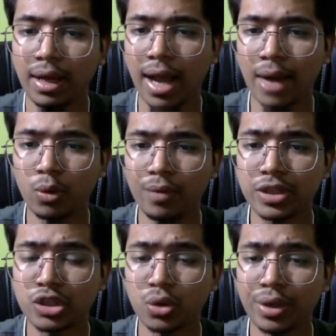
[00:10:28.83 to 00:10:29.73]
and we'll
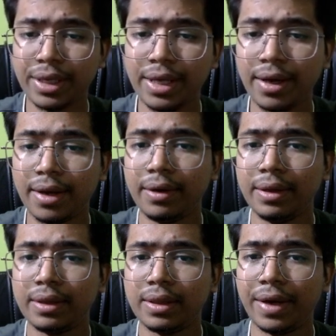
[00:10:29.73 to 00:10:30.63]
be storing here
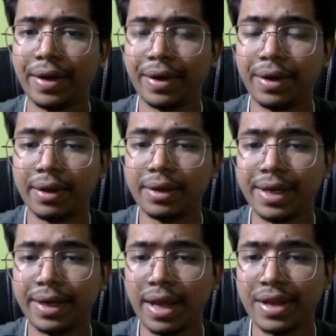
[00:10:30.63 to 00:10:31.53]
the
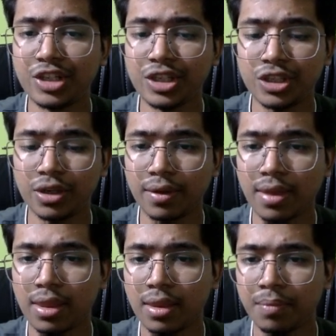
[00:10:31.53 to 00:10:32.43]
data
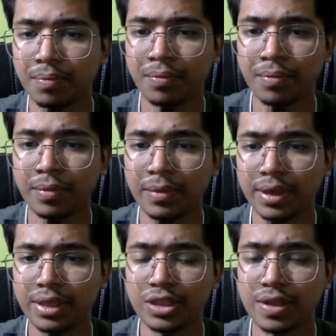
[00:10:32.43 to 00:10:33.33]
integer,
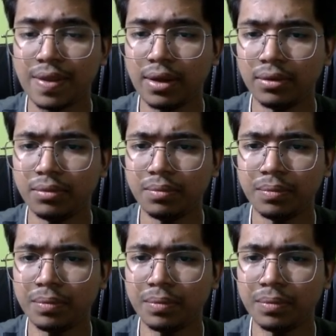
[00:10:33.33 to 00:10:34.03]
and